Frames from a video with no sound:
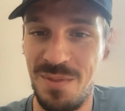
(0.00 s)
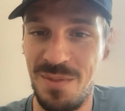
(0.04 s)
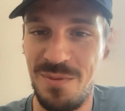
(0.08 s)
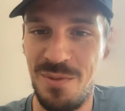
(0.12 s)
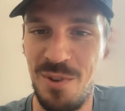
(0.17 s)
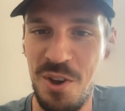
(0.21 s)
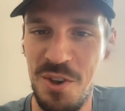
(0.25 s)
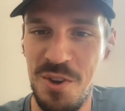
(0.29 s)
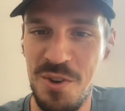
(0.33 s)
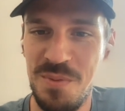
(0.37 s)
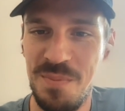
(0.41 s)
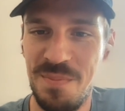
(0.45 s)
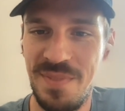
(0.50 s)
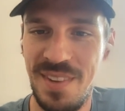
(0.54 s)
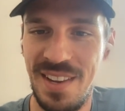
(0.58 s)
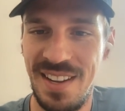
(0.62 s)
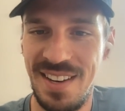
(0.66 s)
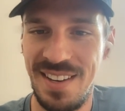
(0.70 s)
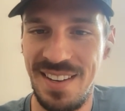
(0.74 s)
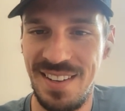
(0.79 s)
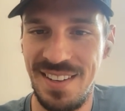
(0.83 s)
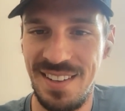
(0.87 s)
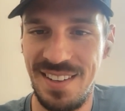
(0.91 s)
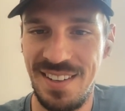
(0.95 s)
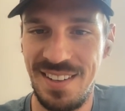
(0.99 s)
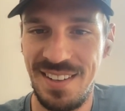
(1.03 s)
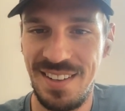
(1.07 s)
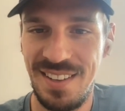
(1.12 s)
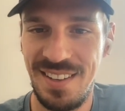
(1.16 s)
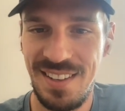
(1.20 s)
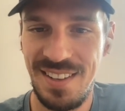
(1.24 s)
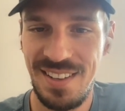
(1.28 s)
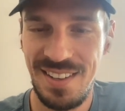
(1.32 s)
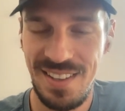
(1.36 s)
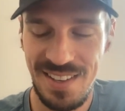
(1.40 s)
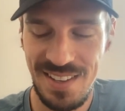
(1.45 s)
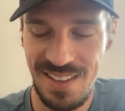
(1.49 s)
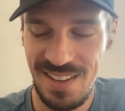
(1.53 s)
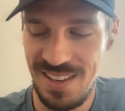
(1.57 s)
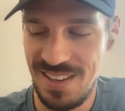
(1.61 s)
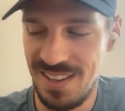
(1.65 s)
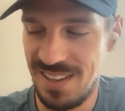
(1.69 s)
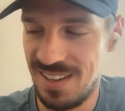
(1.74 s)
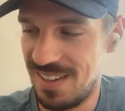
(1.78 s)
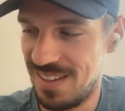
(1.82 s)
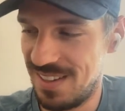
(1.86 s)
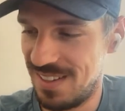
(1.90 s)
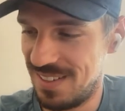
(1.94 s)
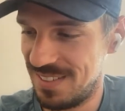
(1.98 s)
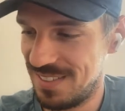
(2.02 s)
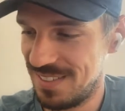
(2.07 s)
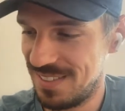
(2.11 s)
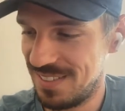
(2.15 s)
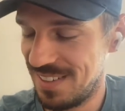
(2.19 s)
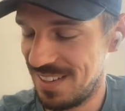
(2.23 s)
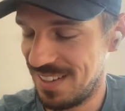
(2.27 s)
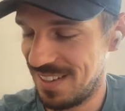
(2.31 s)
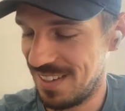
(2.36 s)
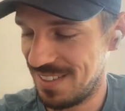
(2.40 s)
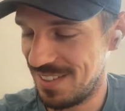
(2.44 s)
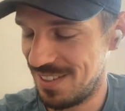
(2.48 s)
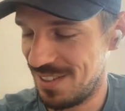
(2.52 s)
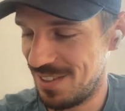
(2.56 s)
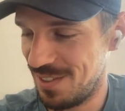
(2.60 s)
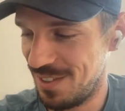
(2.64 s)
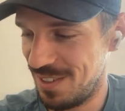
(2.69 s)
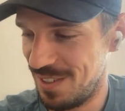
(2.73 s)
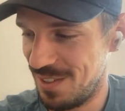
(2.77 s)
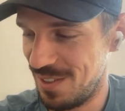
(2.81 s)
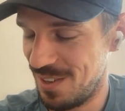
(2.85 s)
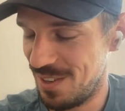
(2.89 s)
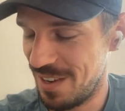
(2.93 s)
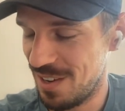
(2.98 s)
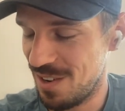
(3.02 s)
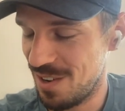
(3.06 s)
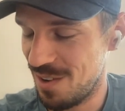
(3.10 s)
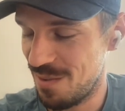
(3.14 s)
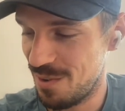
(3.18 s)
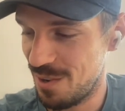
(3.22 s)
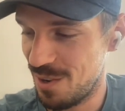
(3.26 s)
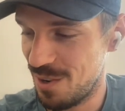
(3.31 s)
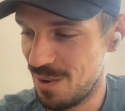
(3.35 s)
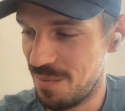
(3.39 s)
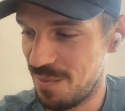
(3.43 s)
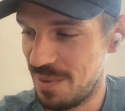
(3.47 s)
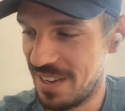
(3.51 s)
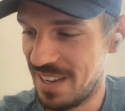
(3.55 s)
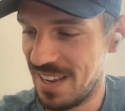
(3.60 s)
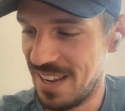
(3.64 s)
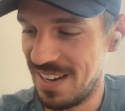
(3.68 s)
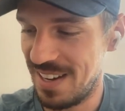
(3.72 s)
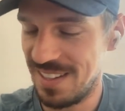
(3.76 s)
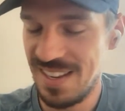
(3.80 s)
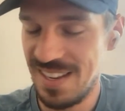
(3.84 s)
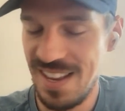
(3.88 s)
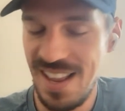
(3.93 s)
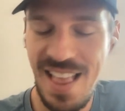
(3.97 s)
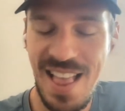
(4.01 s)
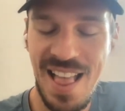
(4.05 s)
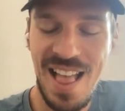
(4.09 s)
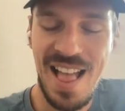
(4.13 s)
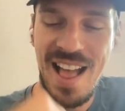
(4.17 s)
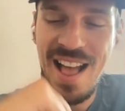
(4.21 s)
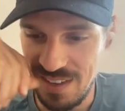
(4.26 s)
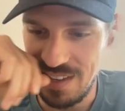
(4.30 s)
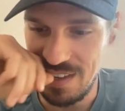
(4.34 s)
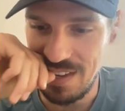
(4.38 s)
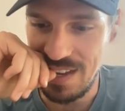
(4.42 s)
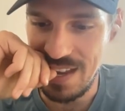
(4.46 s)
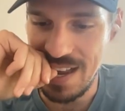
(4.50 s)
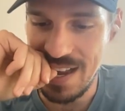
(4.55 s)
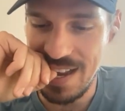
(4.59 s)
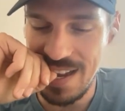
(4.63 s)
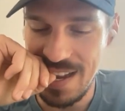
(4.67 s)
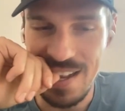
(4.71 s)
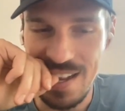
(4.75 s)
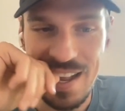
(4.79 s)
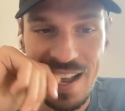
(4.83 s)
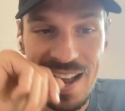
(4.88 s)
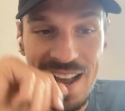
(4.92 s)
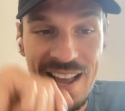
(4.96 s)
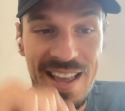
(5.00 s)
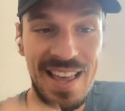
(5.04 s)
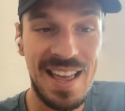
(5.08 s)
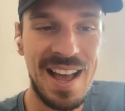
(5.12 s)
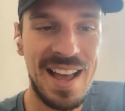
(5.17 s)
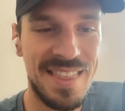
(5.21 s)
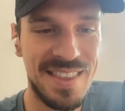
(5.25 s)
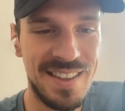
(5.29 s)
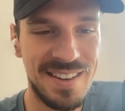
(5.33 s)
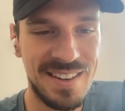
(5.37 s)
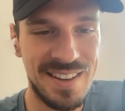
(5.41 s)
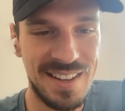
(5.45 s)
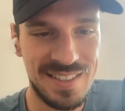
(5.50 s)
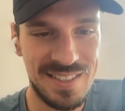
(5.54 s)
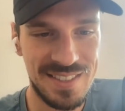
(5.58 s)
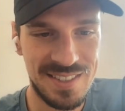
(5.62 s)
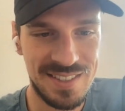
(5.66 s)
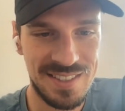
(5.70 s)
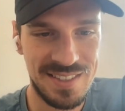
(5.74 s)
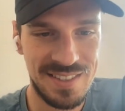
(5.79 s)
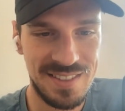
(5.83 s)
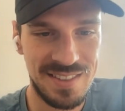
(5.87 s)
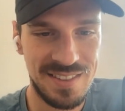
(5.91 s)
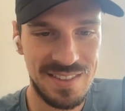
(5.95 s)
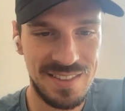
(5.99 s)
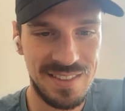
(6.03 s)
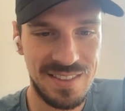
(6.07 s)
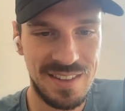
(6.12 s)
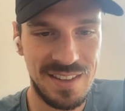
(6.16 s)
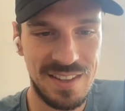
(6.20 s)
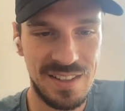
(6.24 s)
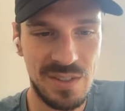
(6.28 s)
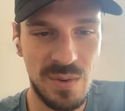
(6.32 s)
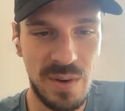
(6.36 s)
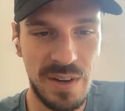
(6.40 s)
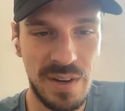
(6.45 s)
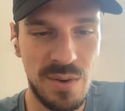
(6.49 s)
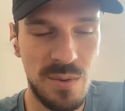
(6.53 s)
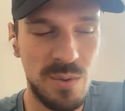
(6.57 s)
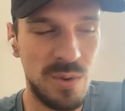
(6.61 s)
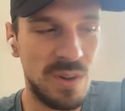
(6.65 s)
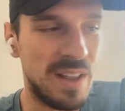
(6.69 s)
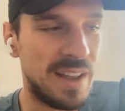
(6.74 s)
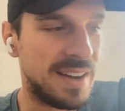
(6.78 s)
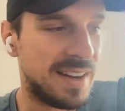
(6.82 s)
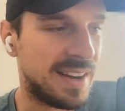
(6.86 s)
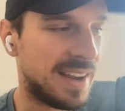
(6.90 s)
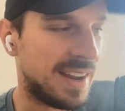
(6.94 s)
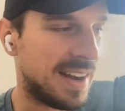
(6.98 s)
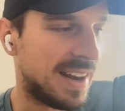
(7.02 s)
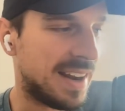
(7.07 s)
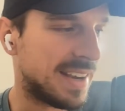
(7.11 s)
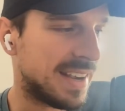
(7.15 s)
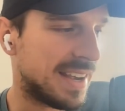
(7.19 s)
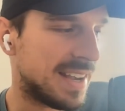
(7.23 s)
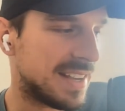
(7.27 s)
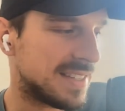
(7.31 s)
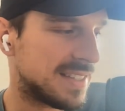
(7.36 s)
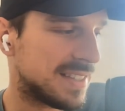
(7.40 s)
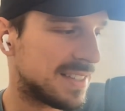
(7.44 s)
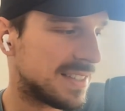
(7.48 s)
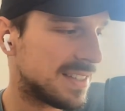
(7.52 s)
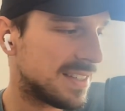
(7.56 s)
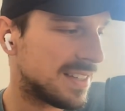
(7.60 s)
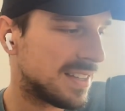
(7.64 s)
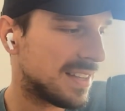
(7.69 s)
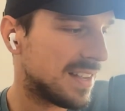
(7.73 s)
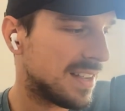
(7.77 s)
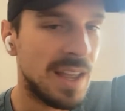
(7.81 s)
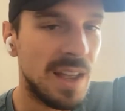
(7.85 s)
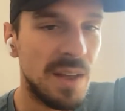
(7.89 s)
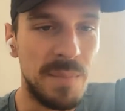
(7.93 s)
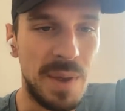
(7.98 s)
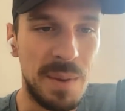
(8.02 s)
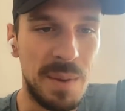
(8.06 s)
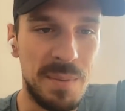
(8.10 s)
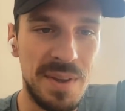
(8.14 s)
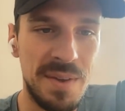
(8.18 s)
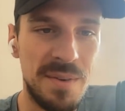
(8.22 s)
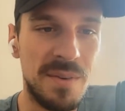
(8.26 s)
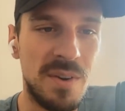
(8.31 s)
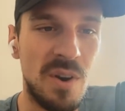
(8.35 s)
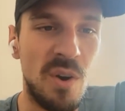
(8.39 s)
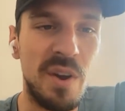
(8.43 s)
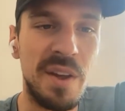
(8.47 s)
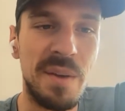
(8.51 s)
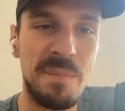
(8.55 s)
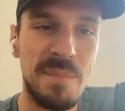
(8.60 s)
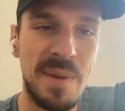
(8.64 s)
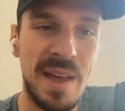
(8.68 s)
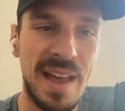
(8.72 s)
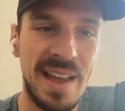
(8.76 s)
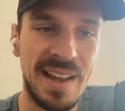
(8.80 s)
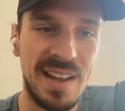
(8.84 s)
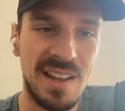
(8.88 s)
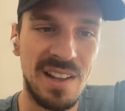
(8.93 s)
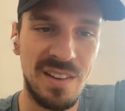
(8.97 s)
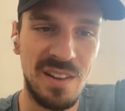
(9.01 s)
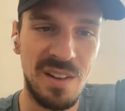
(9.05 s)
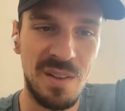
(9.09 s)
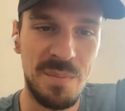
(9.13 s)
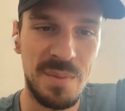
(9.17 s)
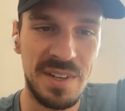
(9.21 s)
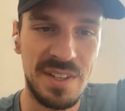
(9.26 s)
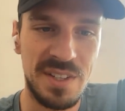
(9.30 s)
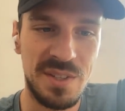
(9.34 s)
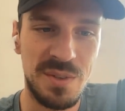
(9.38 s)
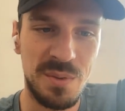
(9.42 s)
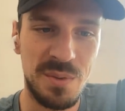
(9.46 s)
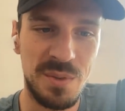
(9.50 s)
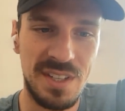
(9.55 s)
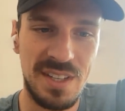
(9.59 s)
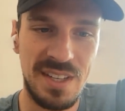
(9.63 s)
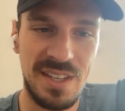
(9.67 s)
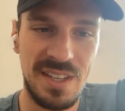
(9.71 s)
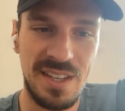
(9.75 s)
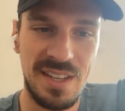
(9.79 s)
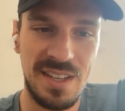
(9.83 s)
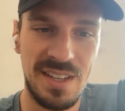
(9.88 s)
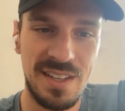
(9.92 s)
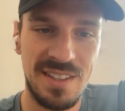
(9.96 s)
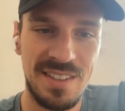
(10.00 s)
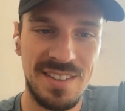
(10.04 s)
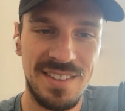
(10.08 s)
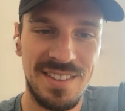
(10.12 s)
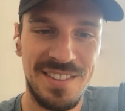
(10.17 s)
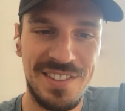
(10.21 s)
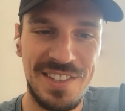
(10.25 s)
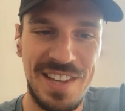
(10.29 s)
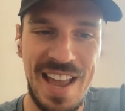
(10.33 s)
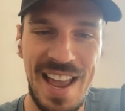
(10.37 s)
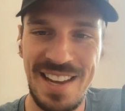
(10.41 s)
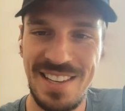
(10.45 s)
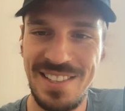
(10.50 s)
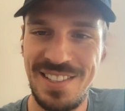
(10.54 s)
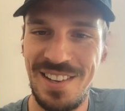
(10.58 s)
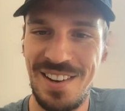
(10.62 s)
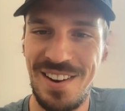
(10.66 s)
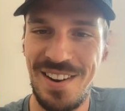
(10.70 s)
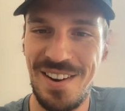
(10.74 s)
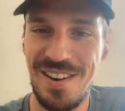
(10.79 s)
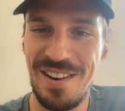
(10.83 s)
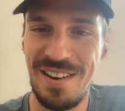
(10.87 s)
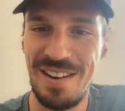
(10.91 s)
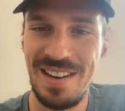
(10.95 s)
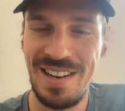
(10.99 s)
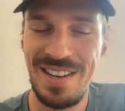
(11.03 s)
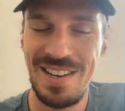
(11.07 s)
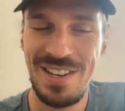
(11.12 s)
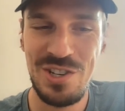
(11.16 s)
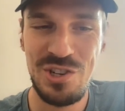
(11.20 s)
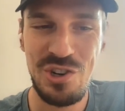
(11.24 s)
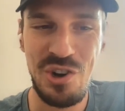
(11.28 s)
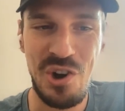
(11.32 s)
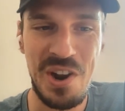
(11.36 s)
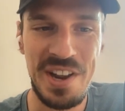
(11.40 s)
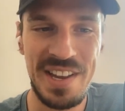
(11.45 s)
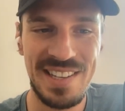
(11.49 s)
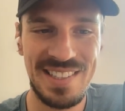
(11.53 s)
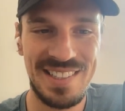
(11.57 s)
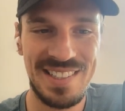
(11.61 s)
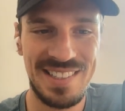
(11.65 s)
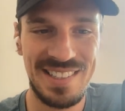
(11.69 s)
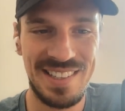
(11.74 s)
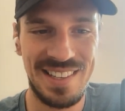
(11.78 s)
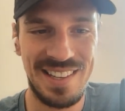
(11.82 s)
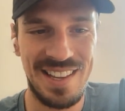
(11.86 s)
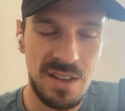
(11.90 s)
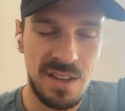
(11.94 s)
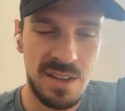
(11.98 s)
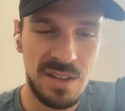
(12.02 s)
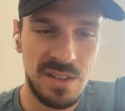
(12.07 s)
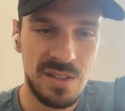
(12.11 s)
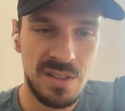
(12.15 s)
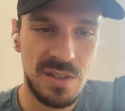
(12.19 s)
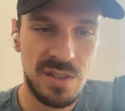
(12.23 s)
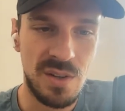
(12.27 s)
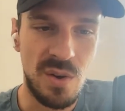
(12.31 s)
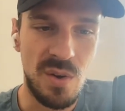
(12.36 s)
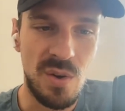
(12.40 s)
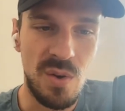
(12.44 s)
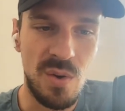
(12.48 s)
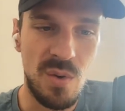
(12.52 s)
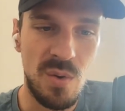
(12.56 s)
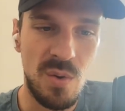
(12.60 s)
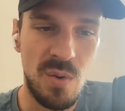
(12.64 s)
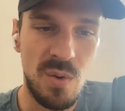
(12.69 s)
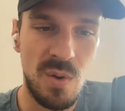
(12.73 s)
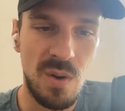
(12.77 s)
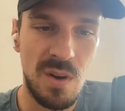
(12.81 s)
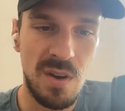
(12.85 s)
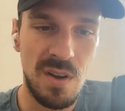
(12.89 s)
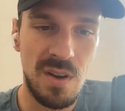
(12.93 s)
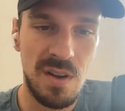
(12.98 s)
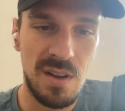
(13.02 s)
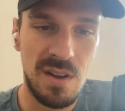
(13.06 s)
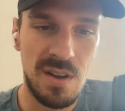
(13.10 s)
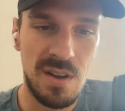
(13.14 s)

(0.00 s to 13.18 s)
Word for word: the volume, then I guess you don't need to like overcomplicate it. Yeah, I think that's quite cool. And I guess maybe going back a little bit to the Axelar choice. So